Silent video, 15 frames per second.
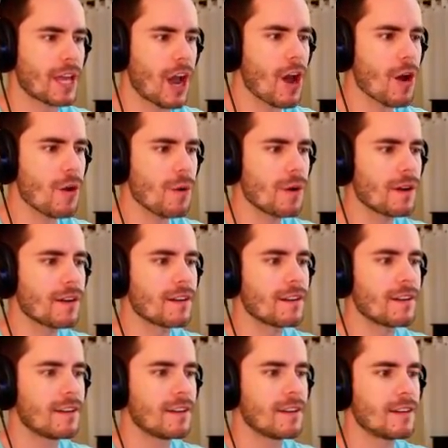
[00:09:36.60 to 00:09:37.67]
we go!
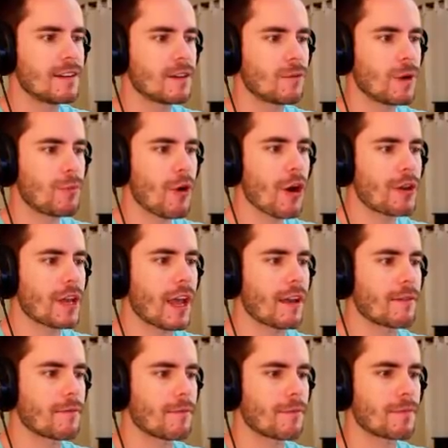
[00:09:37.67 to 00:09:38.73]
We broke it!
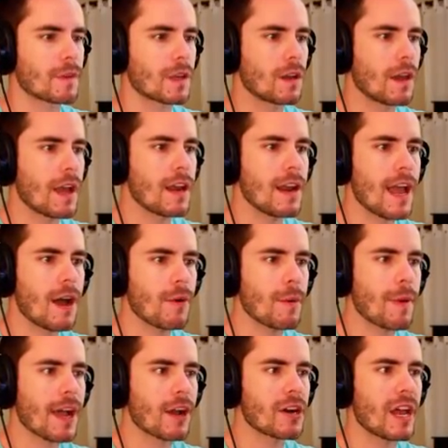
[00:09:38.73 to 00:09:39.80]
And now
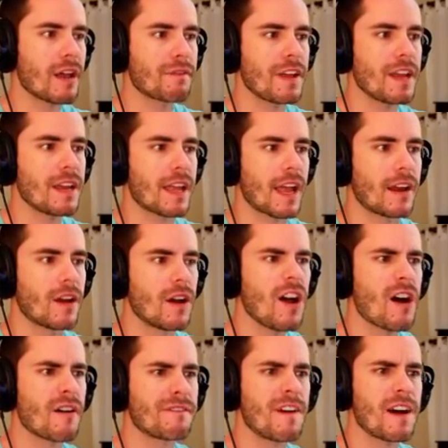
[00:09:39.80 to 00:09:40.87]
we're back on our feet again.
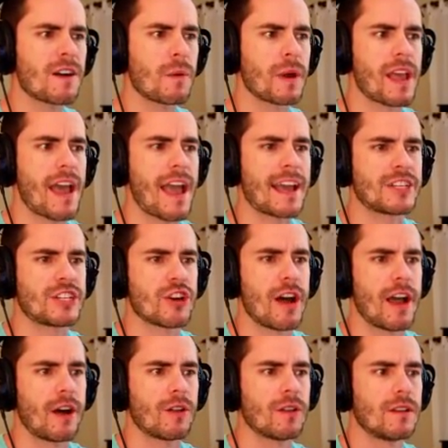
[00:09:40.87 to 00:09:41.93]
Oh, fuck, we are
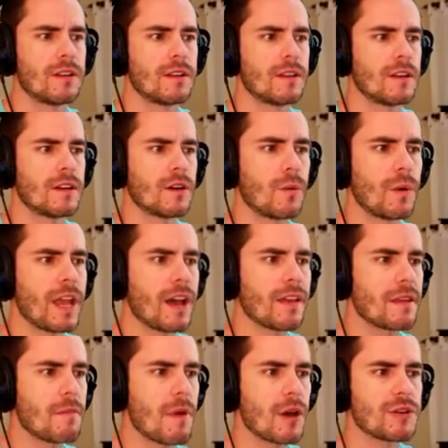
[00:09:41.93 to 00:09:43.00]
agile. We are
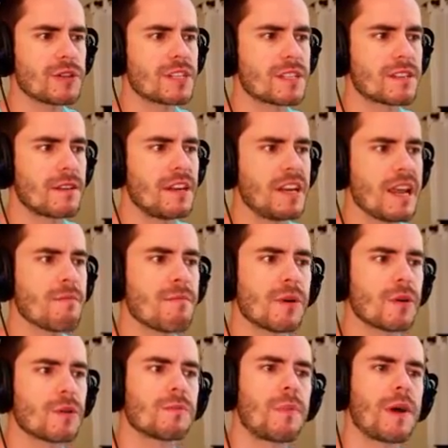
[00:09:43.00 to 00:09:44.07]
the most
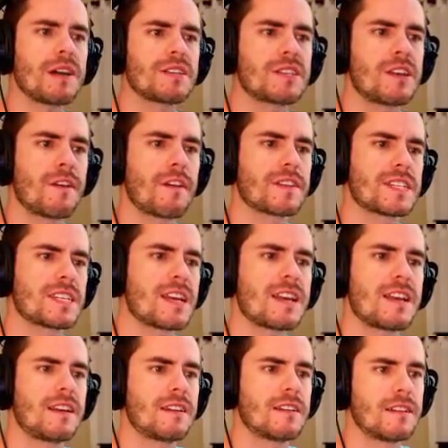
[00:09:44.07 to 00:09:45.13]
nimble bus you've ever
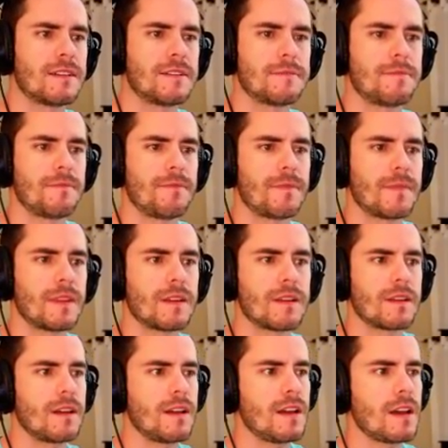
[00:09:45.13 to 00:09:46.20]
seen.
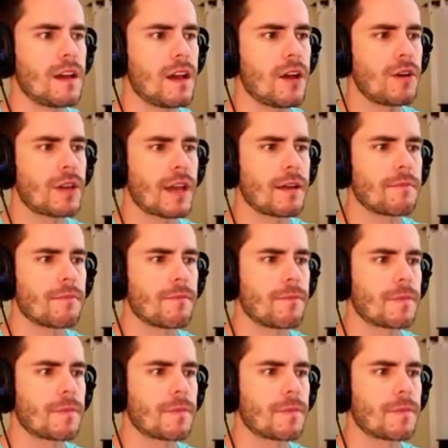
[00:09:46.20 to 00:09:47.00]
Uh, okay.